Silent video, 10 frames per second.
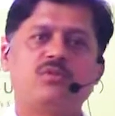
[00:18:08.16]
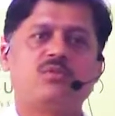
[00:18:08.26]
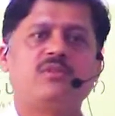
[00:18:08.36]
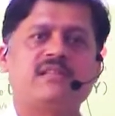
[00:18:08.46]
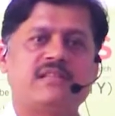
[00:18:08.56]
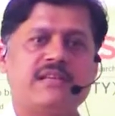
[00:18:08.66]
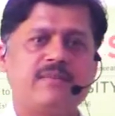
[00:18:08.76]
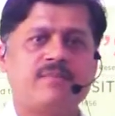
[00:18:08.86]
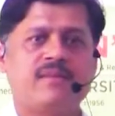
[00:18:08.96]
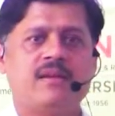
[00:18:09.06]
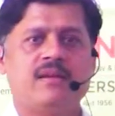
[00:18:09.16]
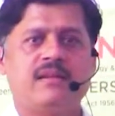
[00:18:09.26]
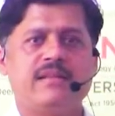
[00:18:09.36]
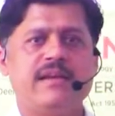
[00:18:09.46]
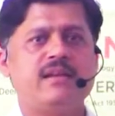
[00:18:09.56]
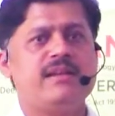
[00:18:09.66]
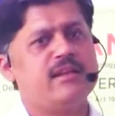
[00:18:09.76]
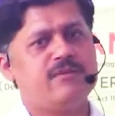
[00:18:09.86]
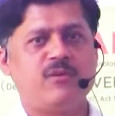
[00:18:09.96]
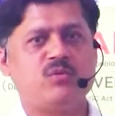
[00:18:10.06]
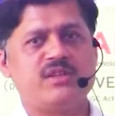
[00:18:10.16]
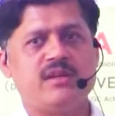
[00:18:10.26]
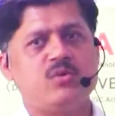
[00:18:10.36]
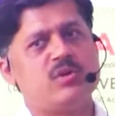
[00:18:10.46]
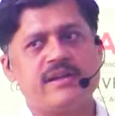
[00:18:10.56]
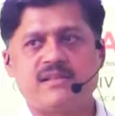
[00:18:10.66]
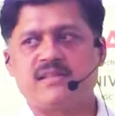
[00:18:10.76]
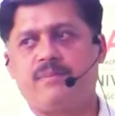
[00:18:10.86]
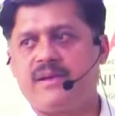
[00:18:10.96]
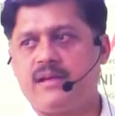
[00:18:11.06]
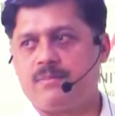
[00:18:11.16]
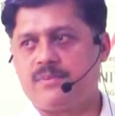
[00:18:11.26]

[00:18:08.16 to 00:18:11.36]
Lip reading: through this thing, then in future you will get some help.